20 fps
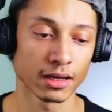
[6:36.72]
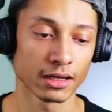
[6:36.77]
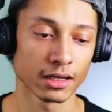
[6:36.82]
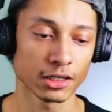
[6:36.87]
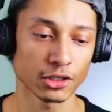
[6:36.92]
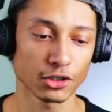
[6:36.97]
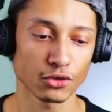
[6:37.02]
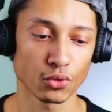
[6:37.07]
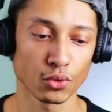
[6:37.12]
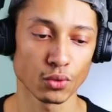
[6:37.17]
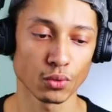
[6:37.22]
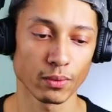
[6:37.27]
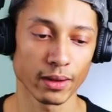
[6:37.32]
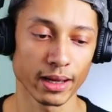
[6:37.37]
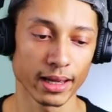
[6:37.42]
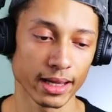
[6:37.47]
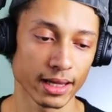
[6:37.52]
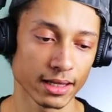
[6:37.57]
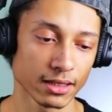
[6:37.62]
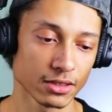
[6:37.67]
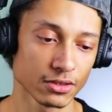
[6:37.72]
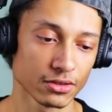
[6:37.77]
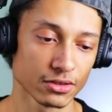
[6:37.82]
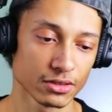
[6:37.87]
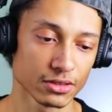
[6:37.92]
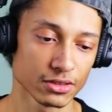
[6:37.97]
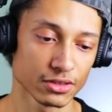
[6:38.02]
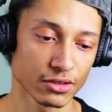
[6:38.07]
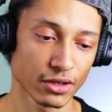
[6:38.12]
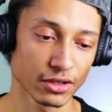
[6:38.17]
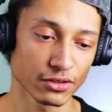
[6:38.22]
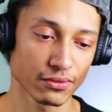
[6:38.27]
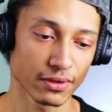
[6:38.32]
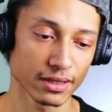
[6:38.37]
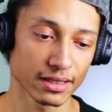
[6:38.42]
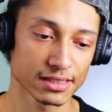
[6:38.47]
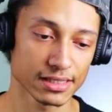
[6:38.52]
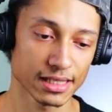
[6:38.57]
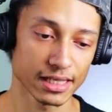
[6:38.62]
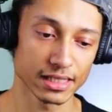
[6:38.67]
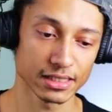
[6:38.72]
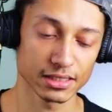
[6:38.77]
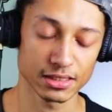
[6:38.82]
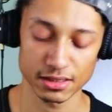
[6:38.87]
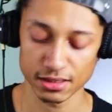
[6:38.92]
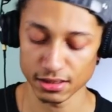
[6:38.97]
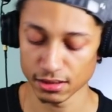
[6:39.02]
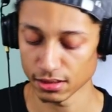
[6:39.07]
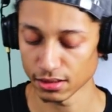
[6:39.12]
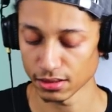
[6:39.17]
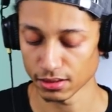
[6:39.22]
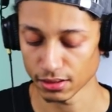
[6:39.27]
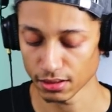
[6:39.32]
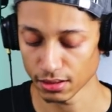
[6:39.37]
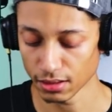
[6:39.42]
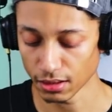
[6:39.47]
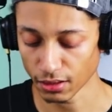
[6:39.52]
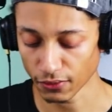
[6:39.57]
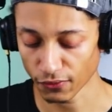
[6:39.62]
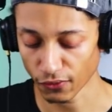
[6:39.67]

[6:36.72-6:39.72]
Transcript: Another cool way to, to search for this is to look